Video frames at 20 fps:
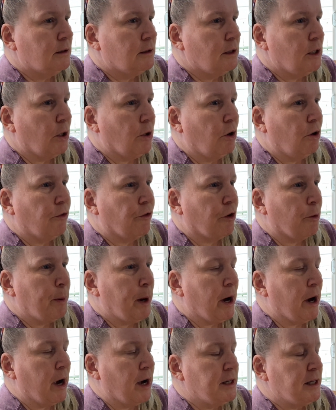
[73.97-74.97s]
you know, for a
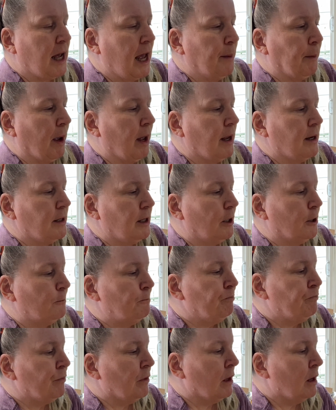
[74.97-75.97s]
period of time kind of deal.
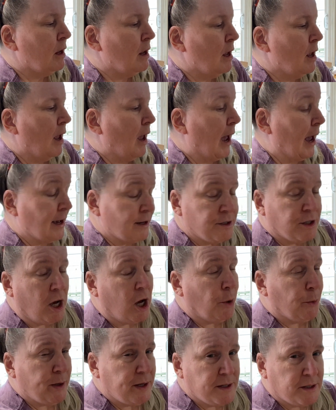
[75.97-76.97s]
As
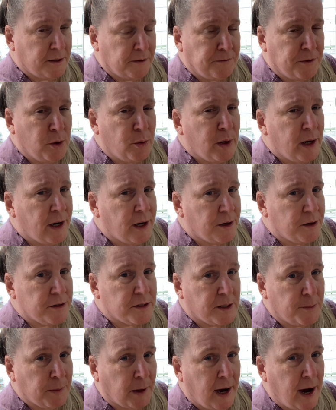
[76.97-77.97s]
always, if you hear
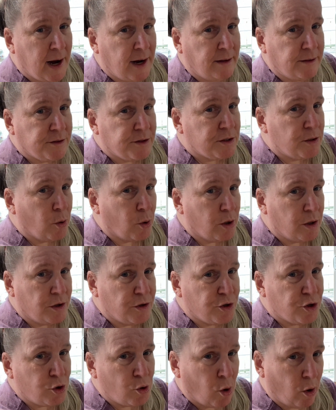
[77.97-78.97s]
some kind of snorting,
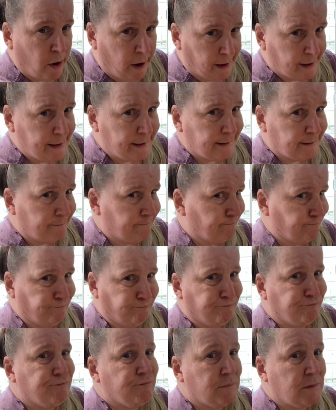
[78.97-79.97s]
snoring,
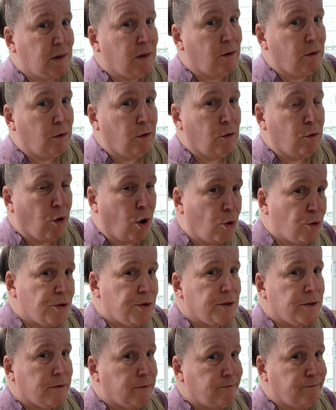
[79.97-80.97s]

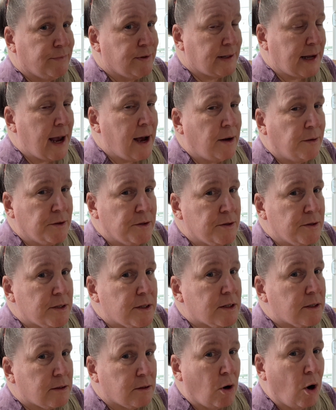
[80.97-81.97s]
gross
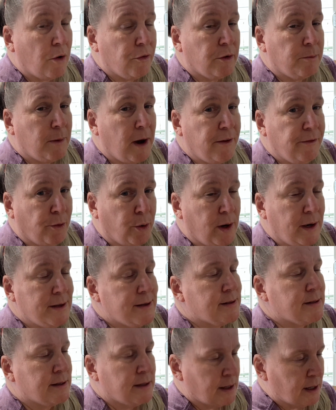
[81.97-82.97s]
sounds over my
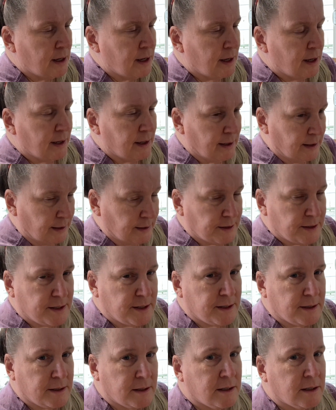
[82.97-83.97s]
voice,
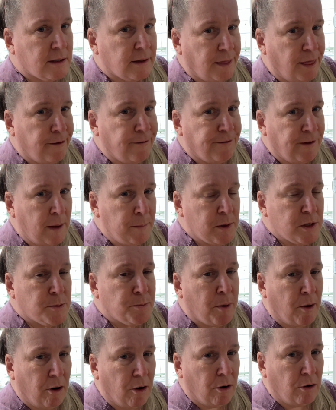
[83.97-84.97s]
it's the famous
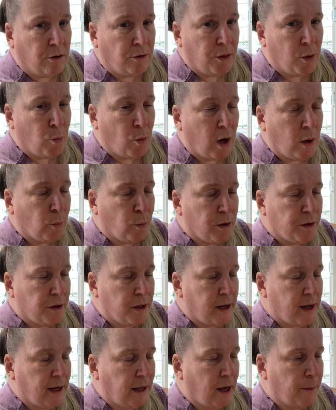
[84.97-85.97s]
Pearl, the one with
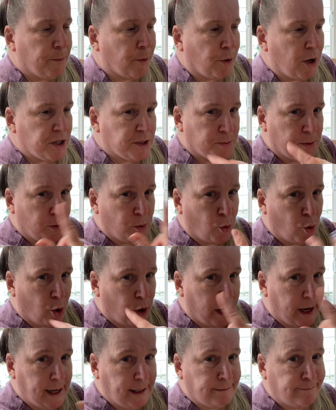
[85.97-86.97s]
the upper
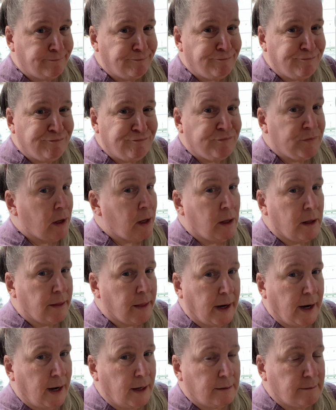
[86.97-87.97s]
respiratory
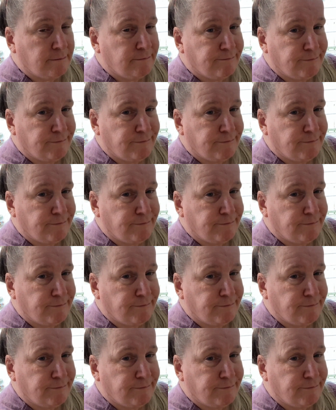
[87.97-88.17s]
that